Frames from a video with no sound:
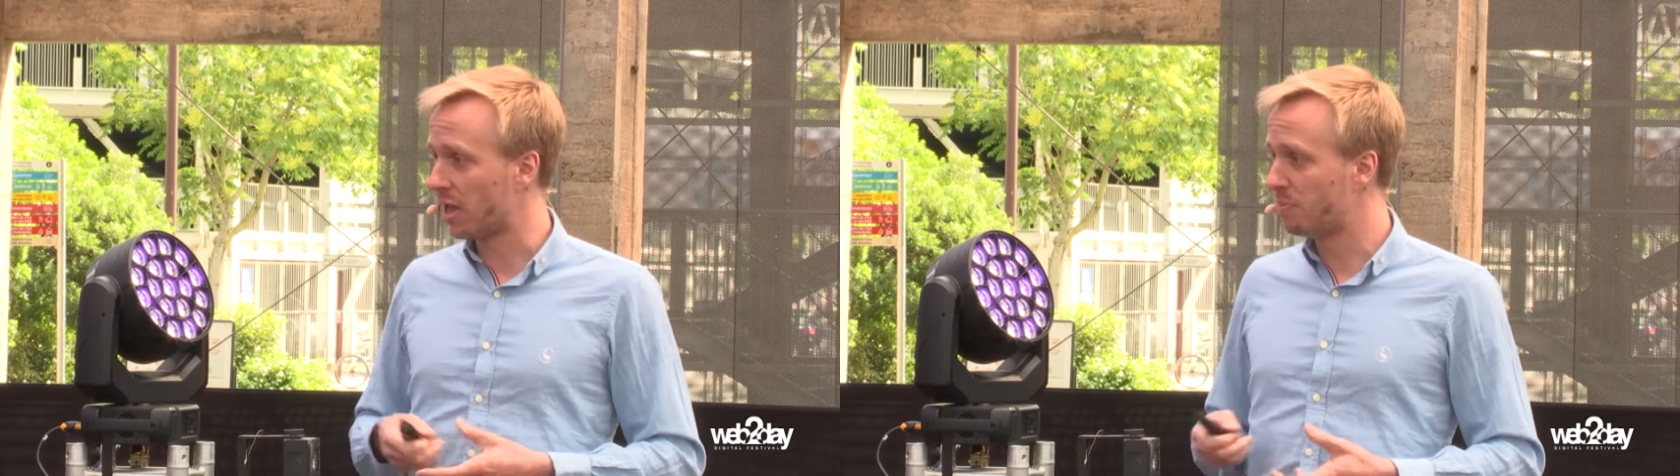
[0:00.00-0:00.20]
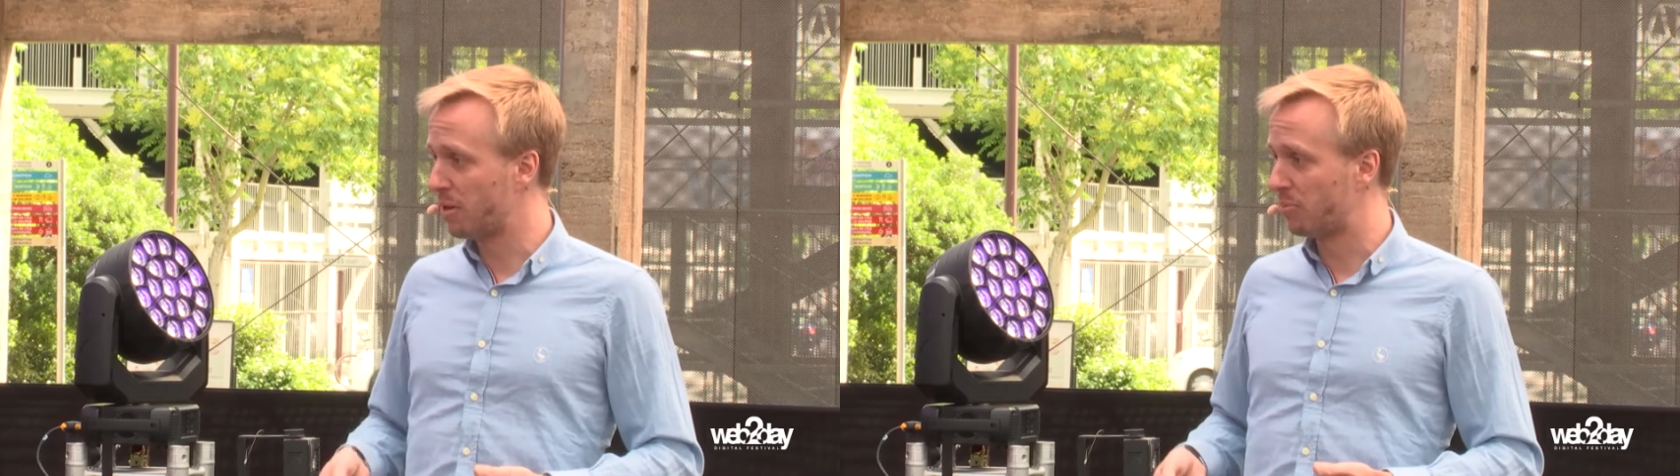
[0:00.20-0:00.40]

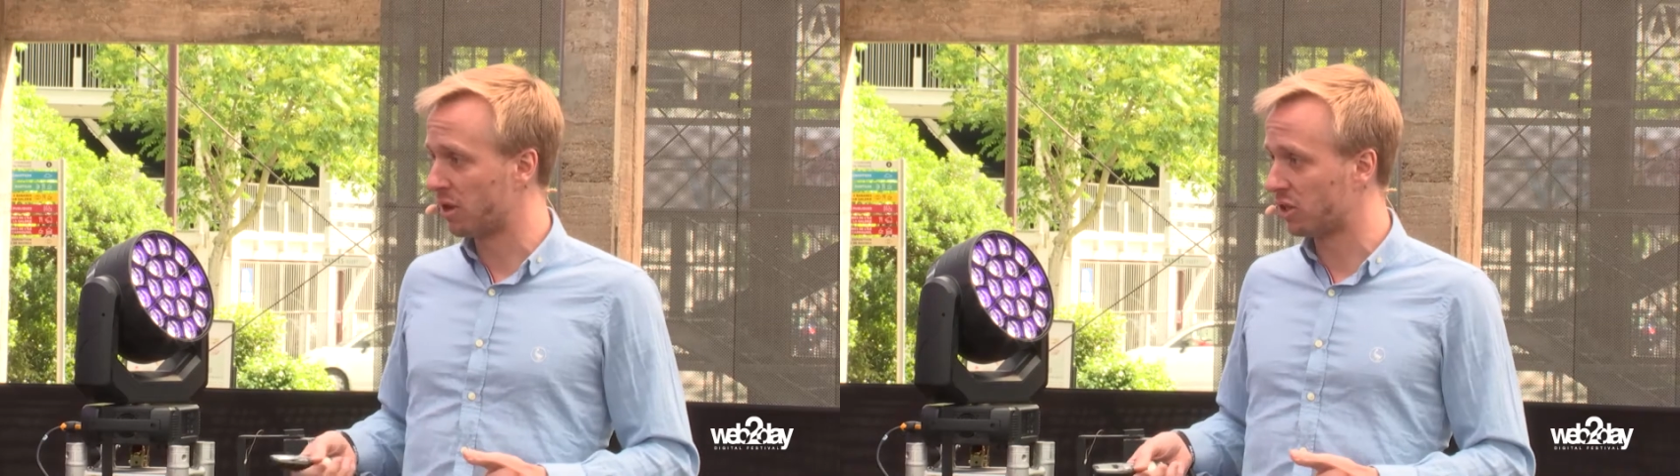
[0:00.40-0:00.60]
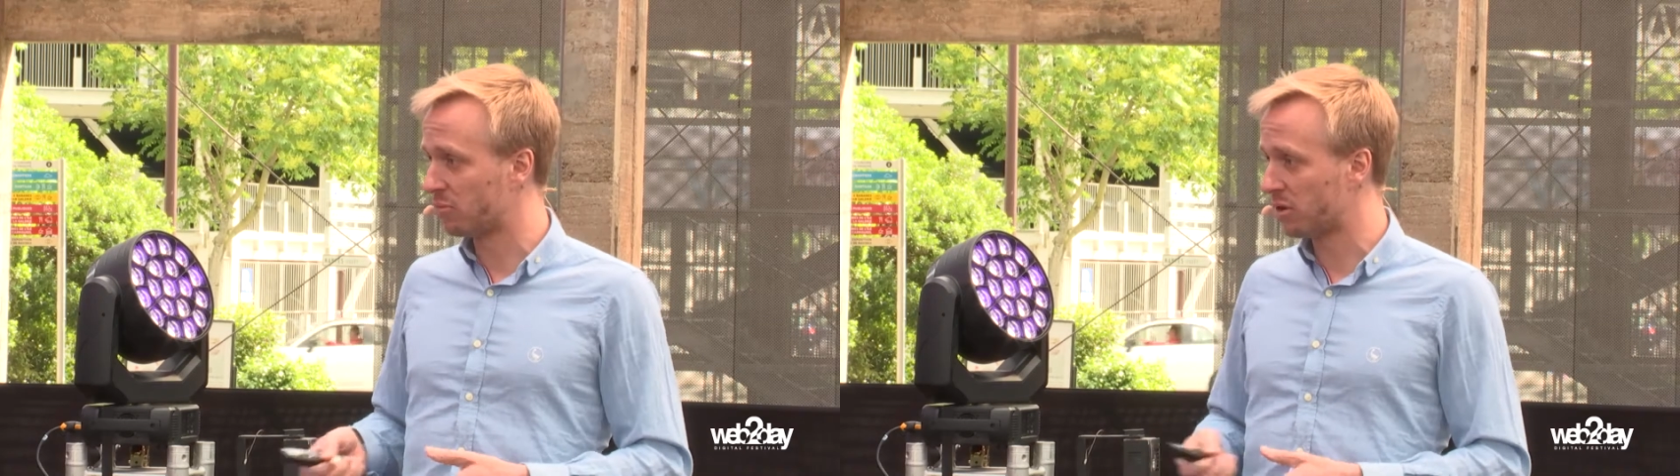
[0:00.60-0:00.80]
eight
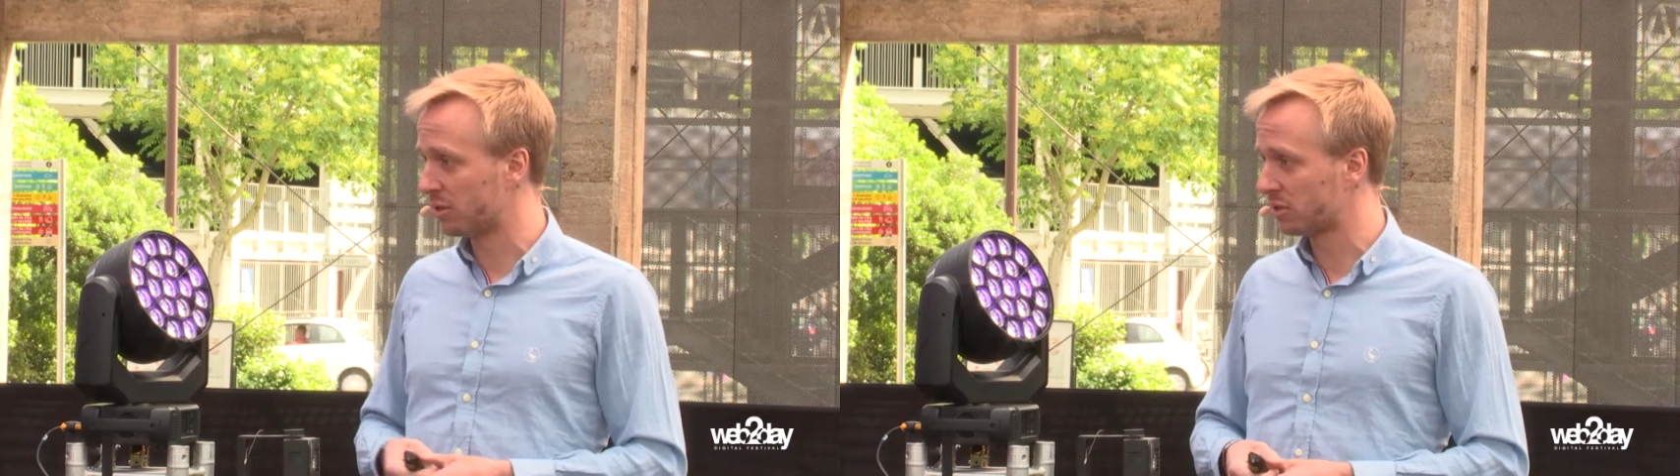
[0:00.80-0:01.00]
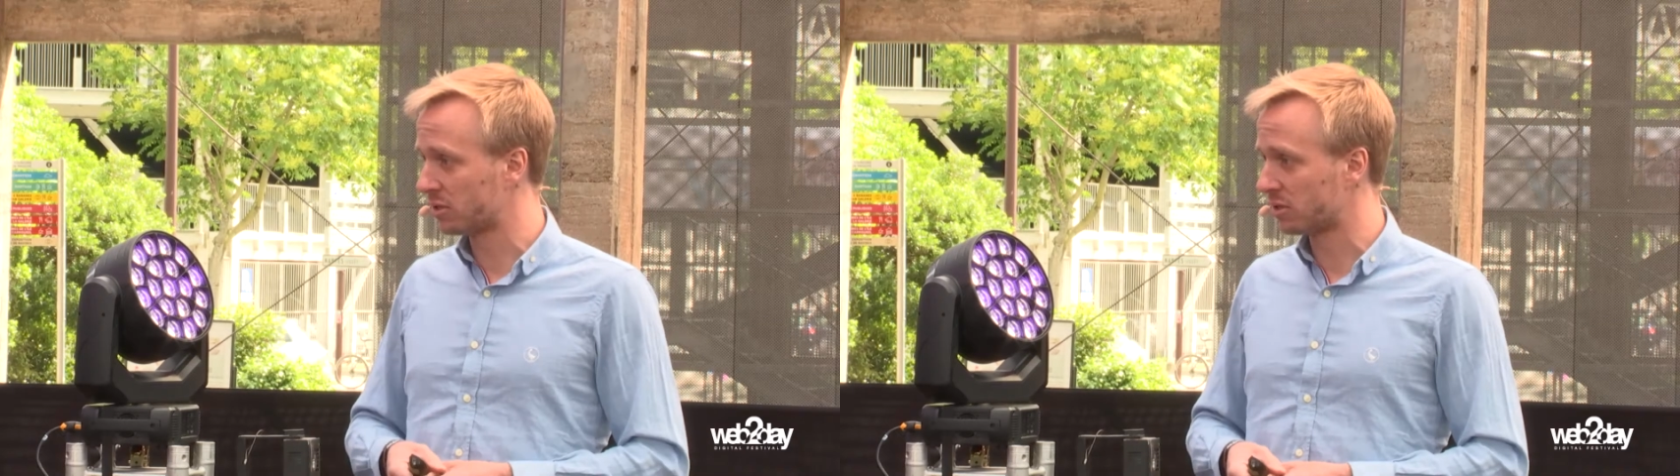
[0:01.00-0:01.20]
people at the
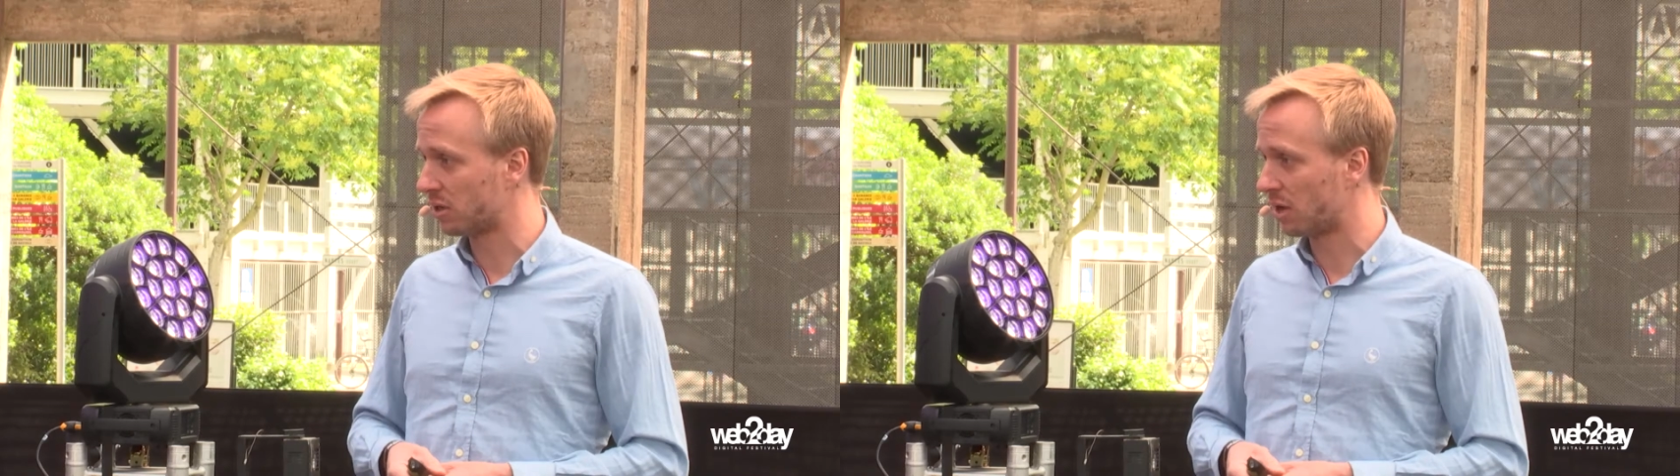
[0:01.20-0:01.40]
moment,